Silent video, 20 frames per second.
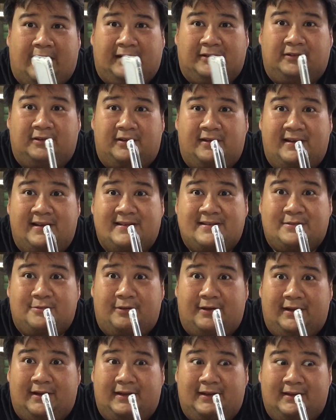to this
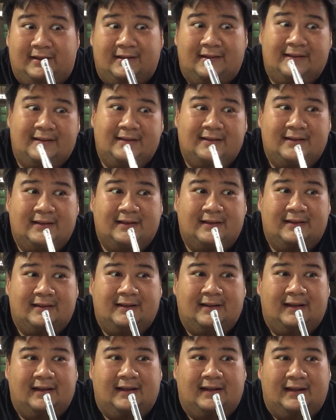way,
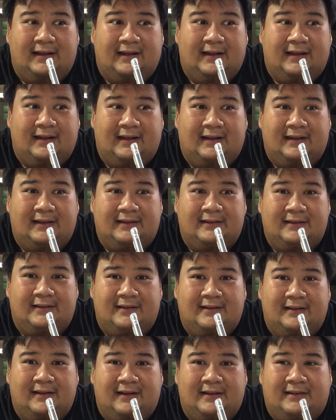and
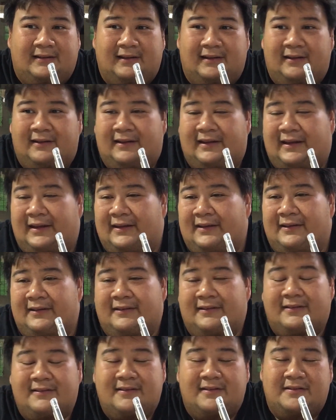until
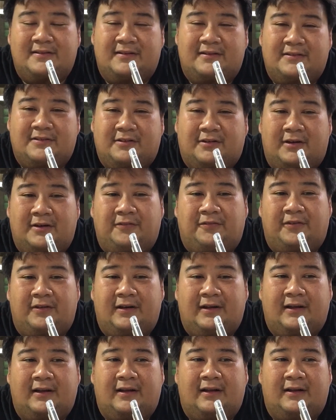then, sorry for
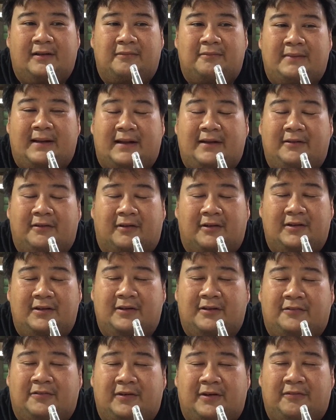the bad audio
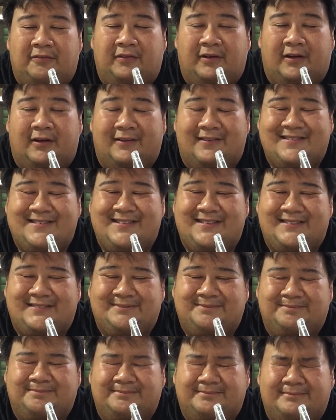for the vlogs.
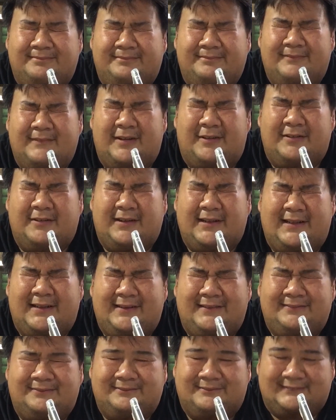Okay?
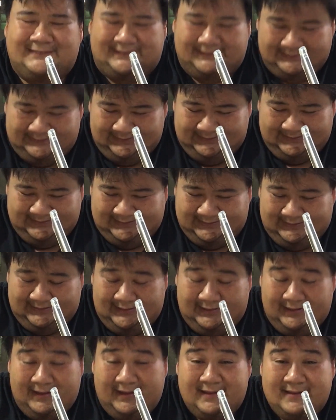
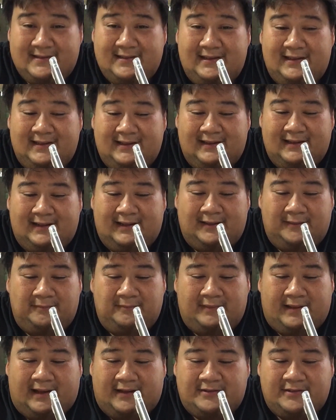You can see I'm
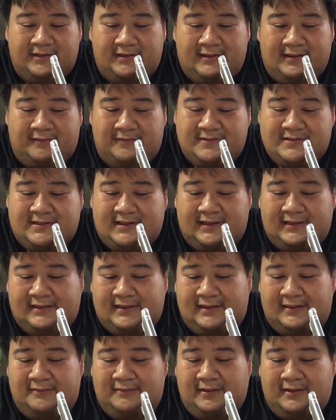actually
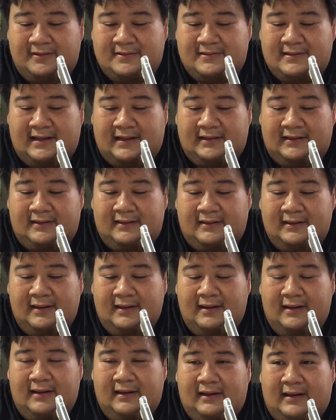devastated because that
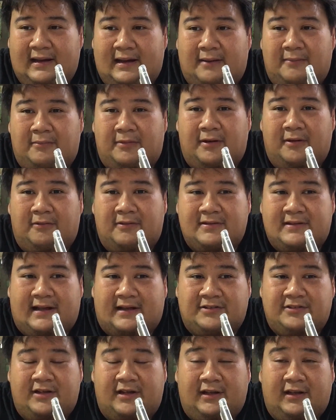camera was
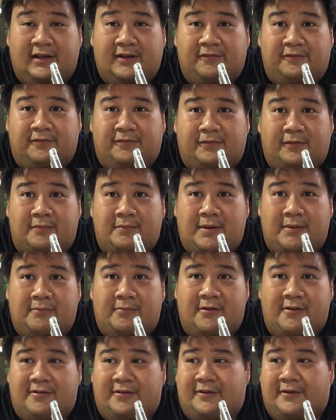actually a gift from my brother.